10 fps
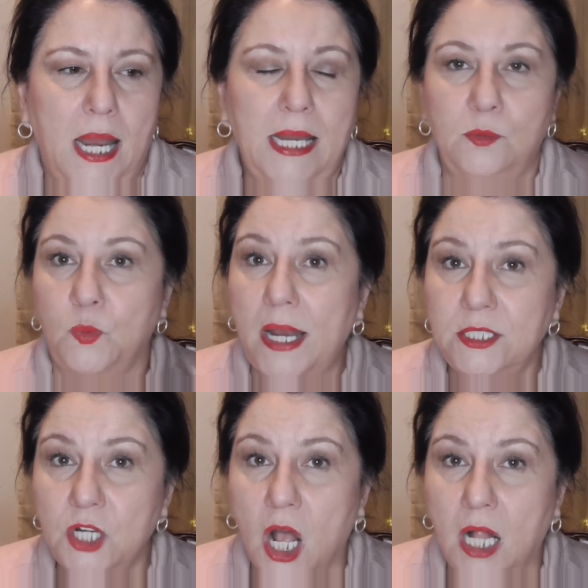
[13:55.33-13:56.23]
a
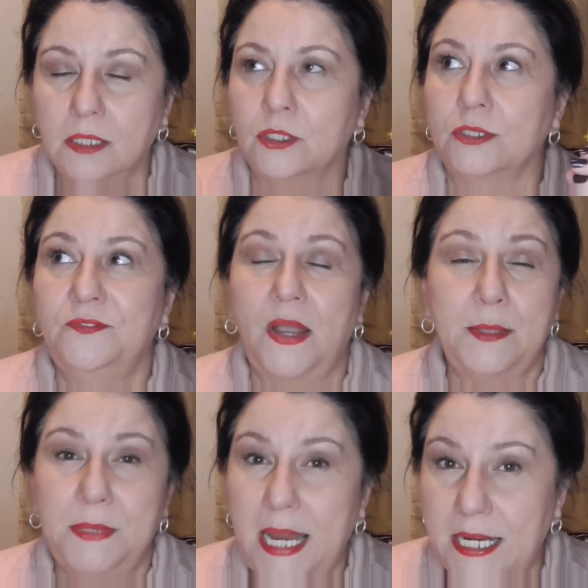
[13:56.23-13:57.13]
retinol or
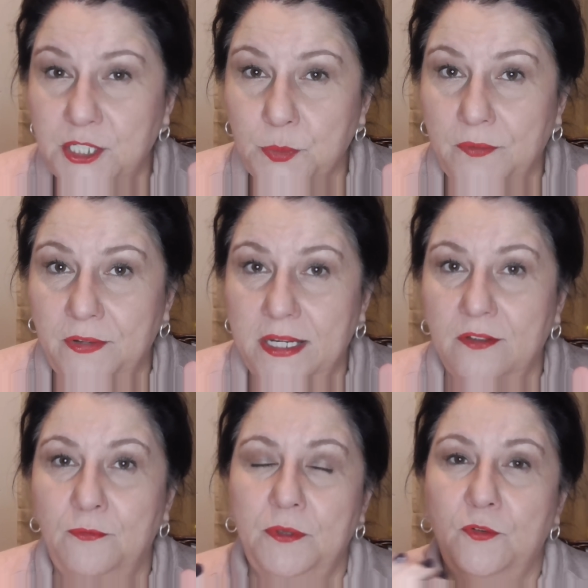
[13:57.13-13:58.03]
vitamin A
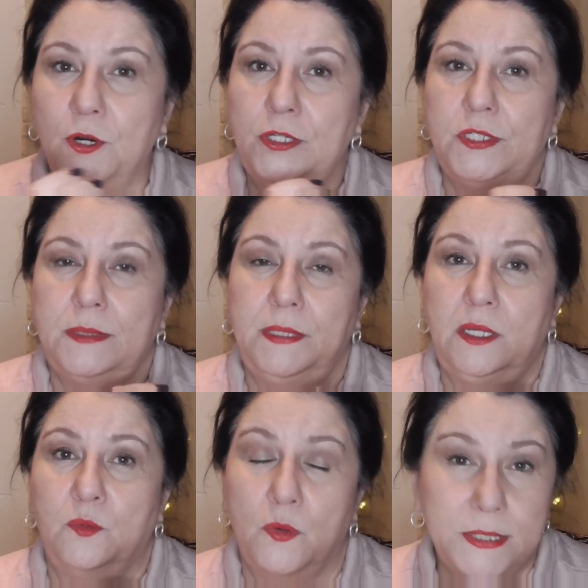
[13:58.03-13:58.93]
derivative. Before it used to
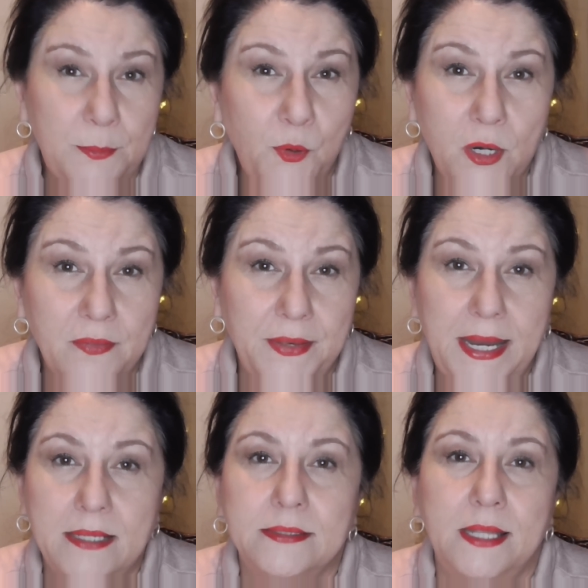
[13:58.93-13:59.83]
be rosehip oil that
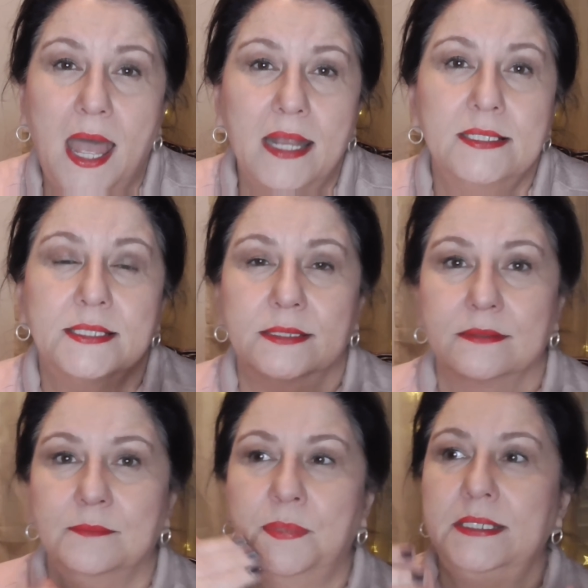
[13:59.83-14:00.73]
had the highest.
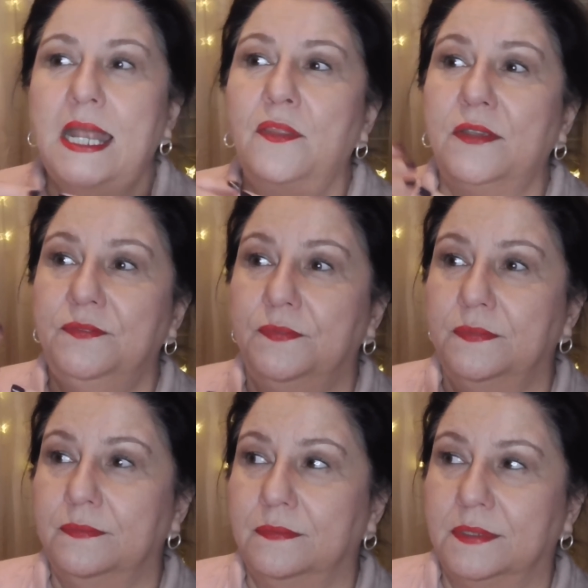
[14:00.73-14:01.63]
But now they've
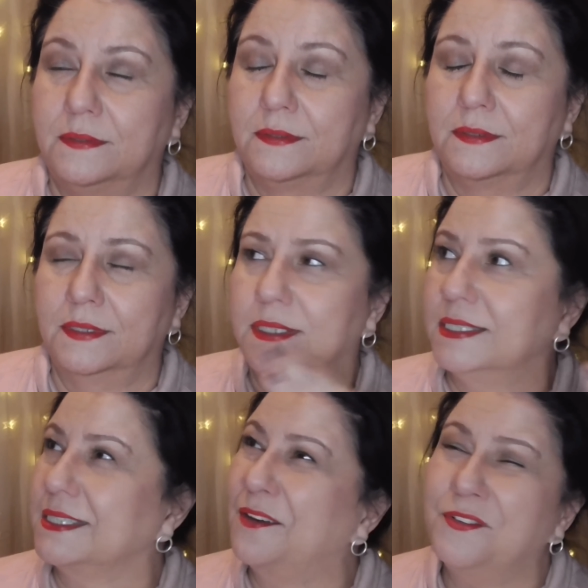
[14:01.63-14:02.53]

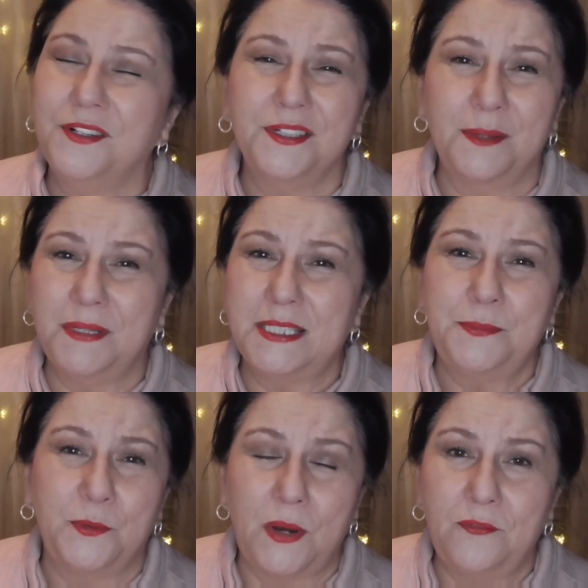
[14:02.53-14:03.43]
discovered, I mean, it's
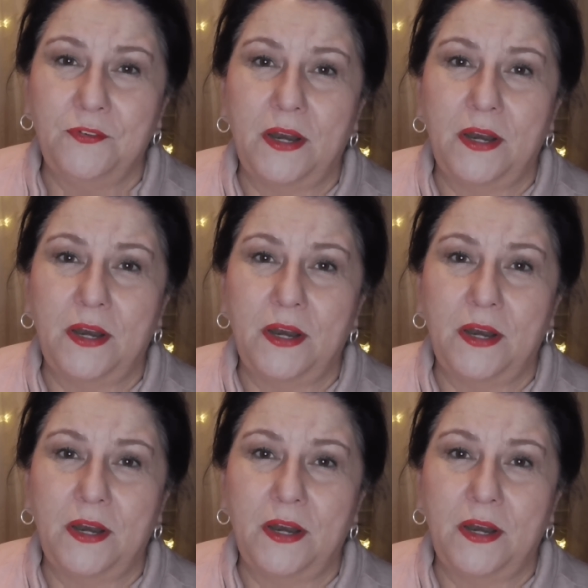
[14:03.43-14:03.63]
been around